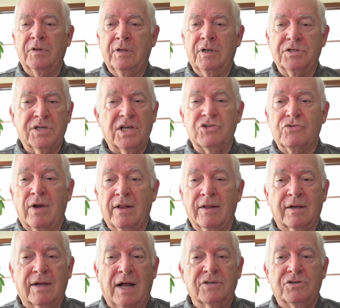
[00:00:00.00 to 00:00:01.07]
It says right in
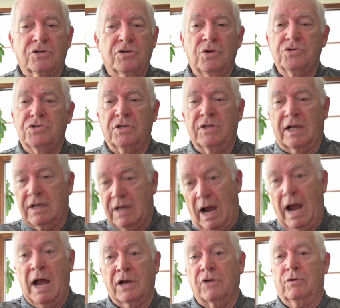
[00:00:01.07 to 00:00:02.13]
the Constitution that
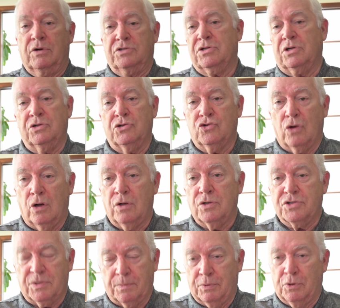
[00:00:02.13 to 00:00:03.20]
Congress
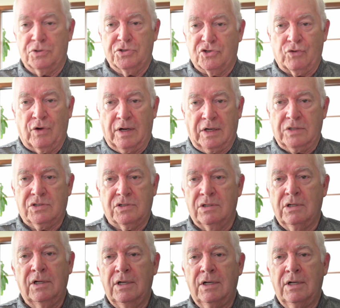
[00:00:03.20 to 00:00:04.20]
controls the purse strings,